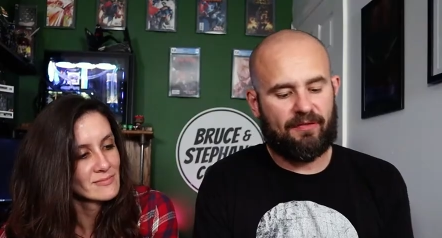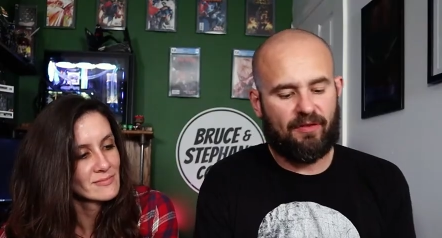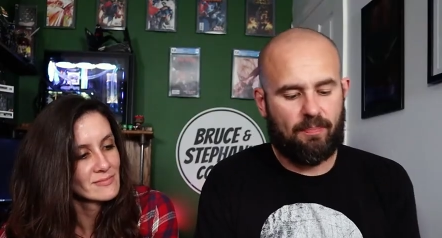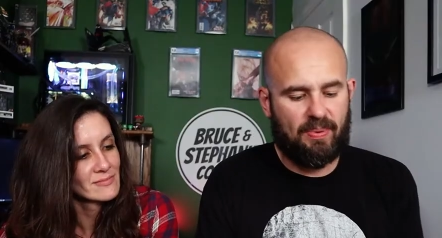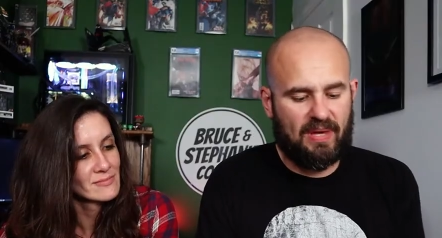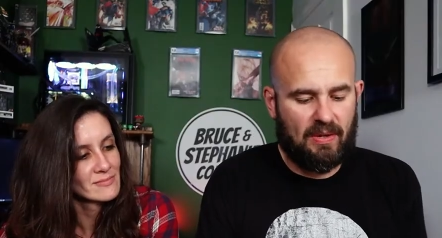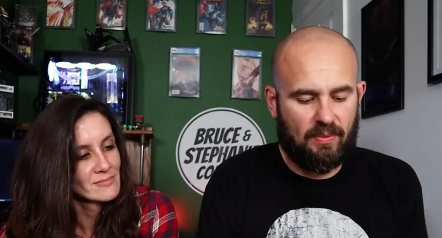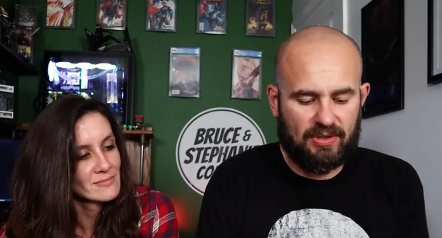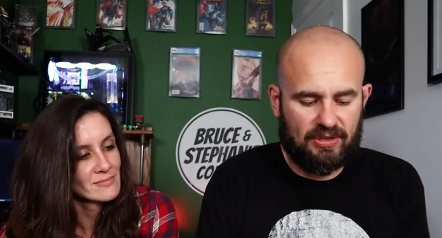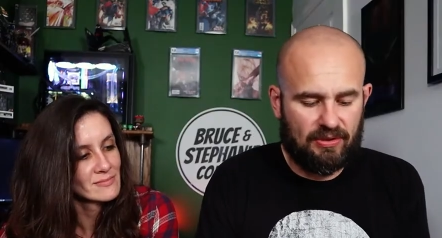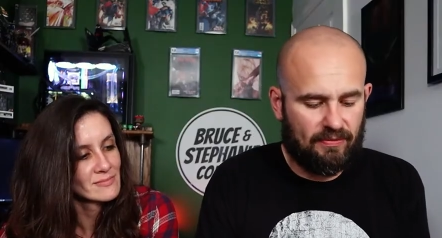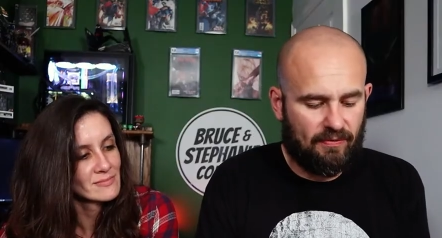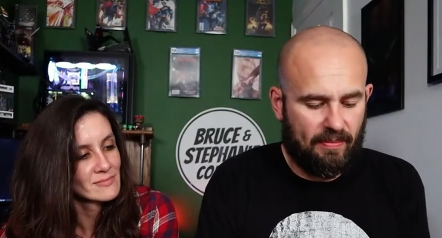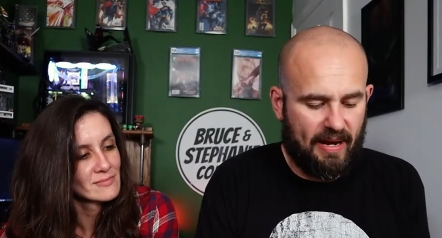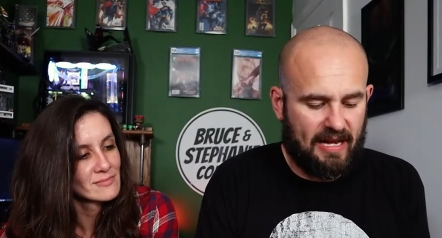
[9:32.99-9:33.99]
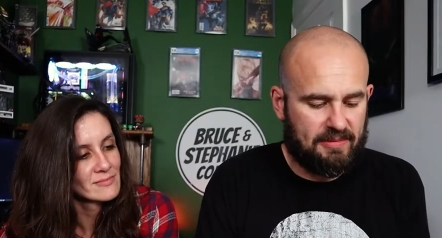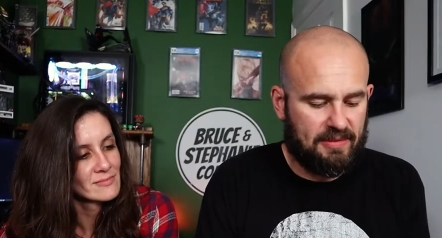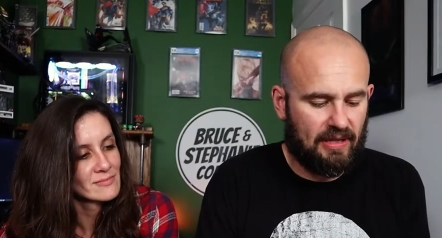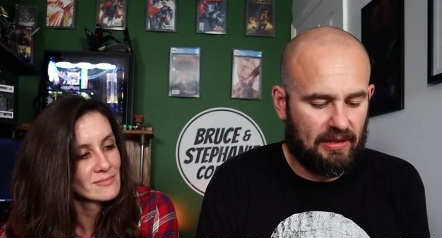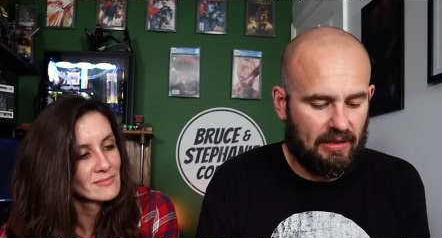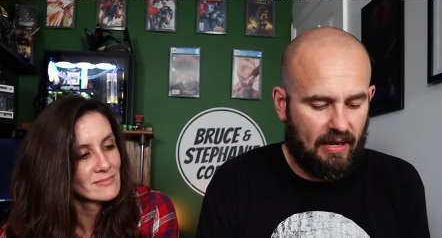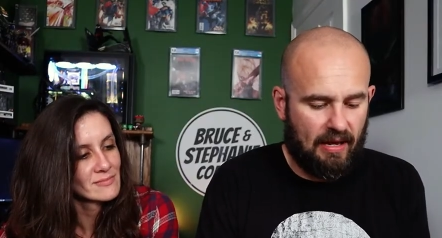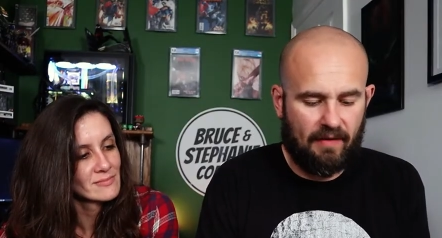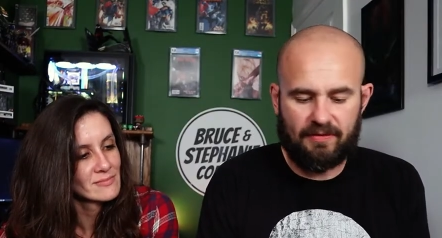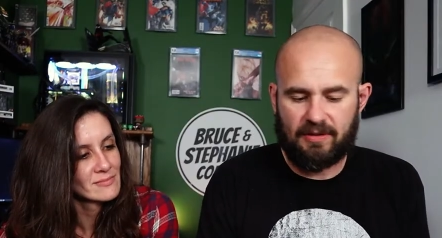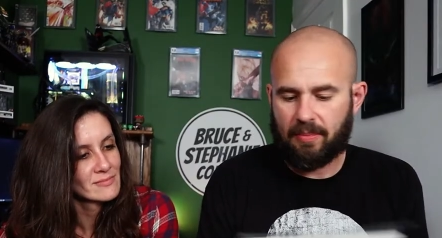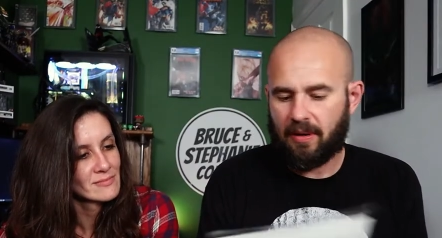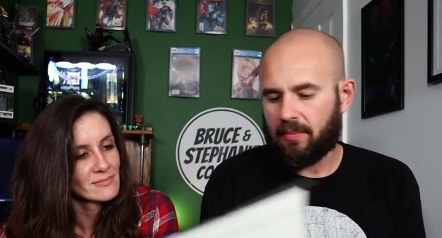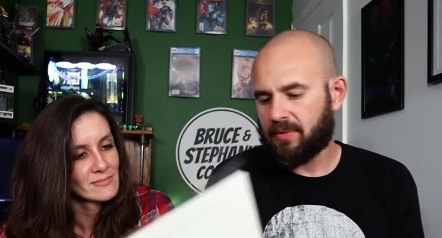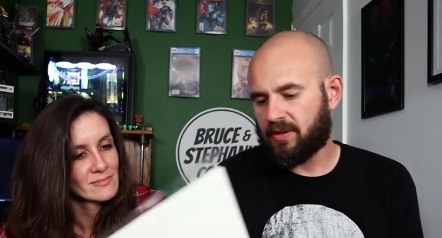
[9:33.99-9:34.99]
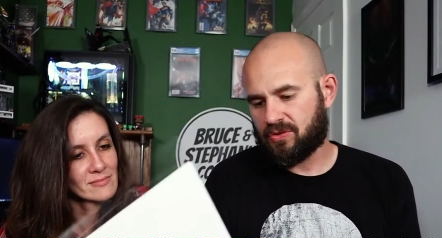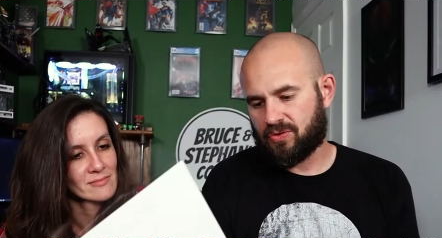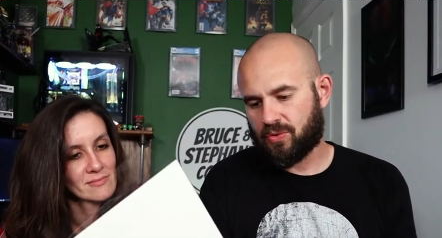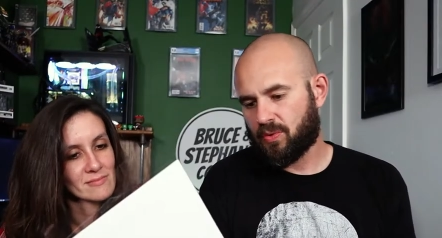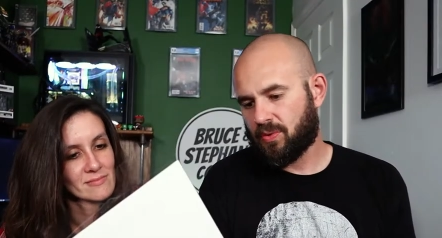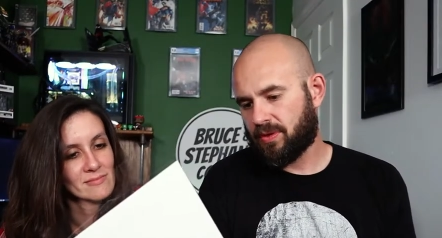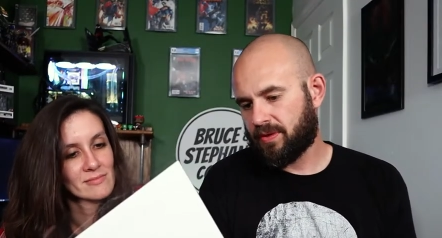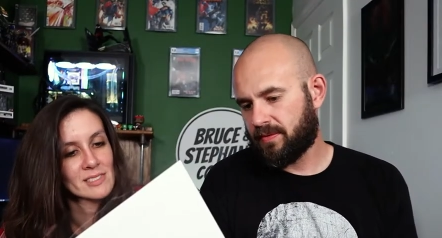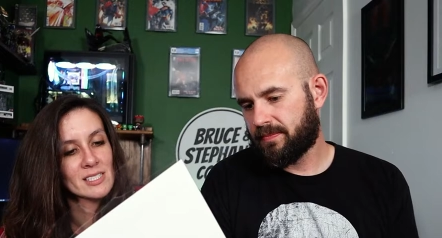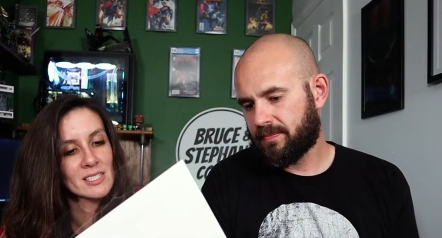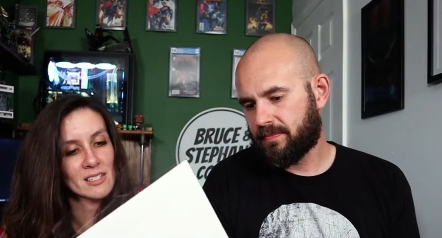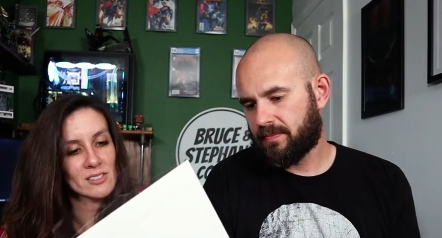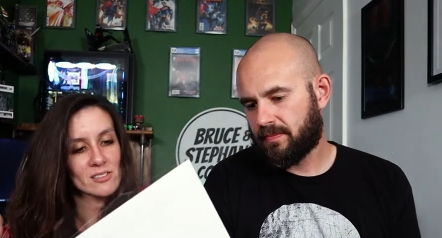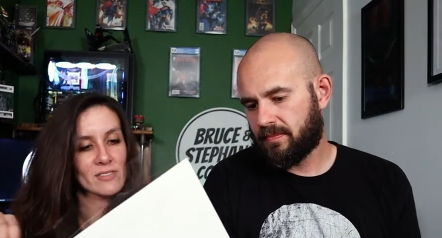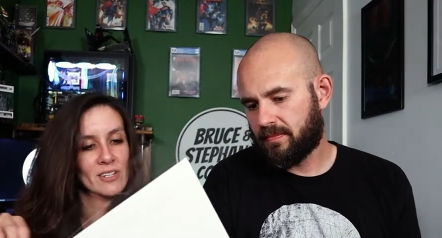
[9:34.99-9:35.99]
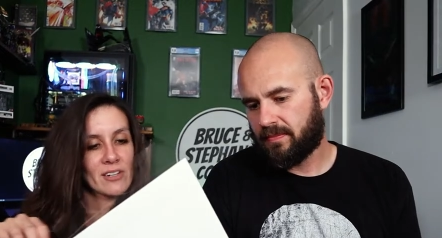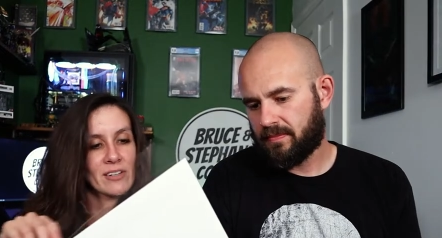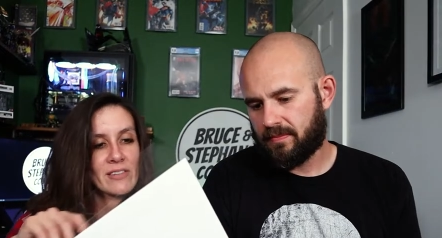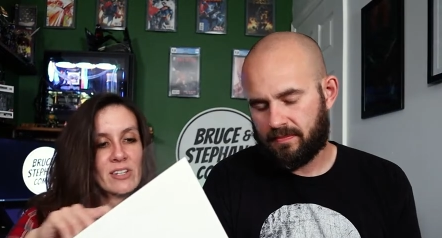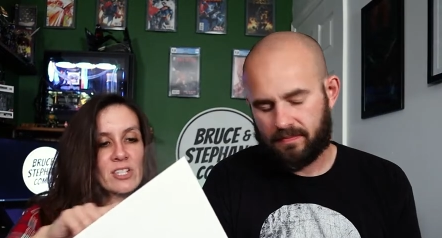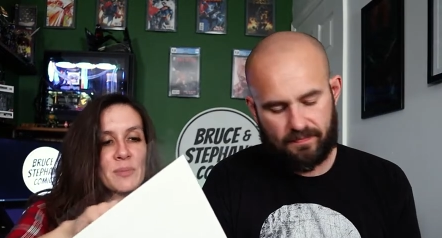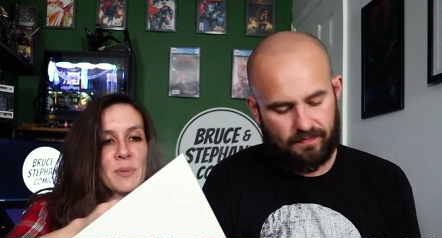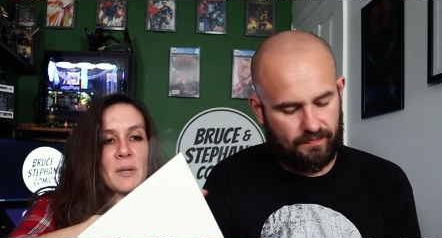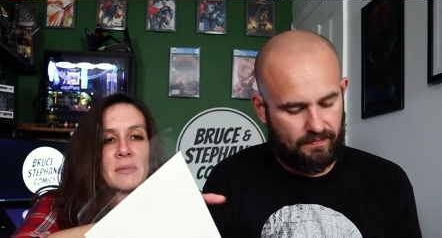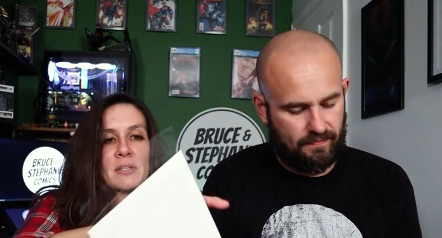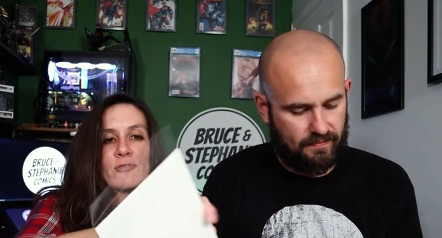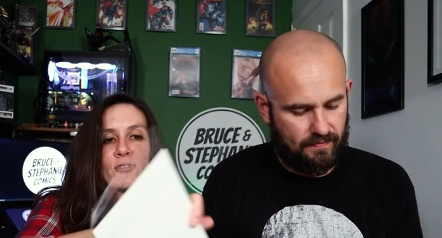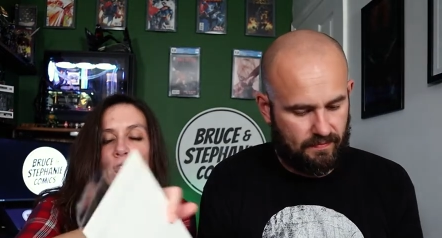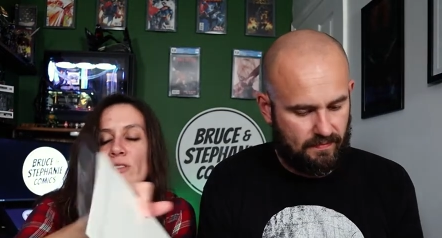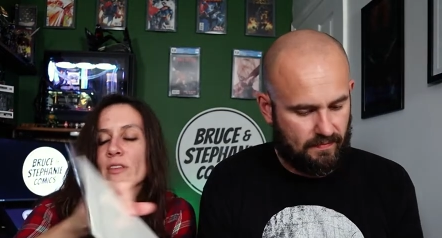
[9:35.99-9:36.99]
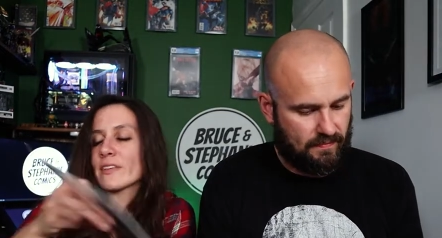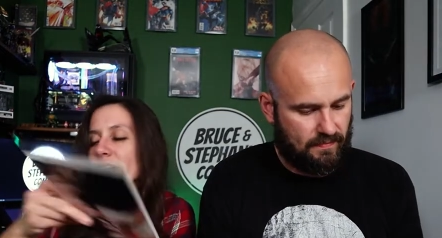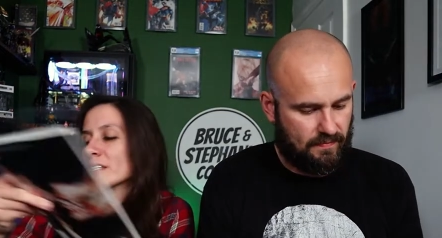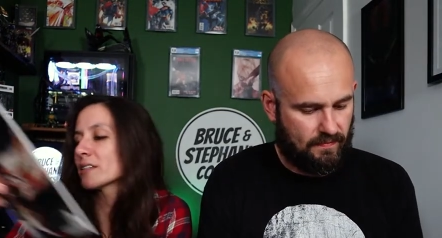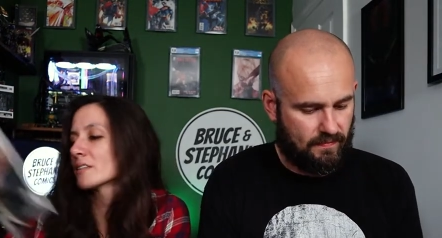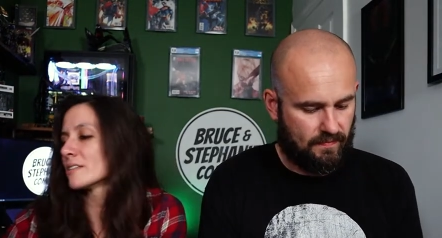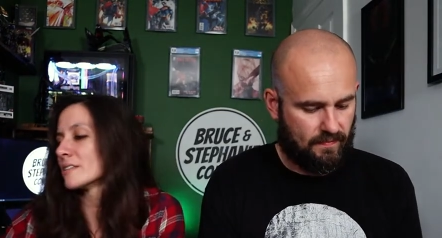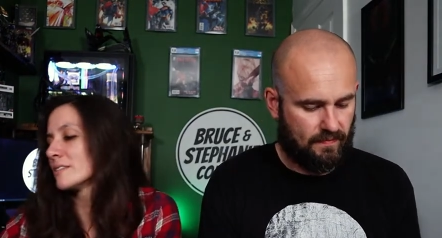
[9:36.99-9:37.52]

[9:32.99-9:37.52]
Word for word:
Speaker 1: cover B, which reminds me a lot of Department of Truth.
Speaker 2: It does. Very, very Department of Truth of it.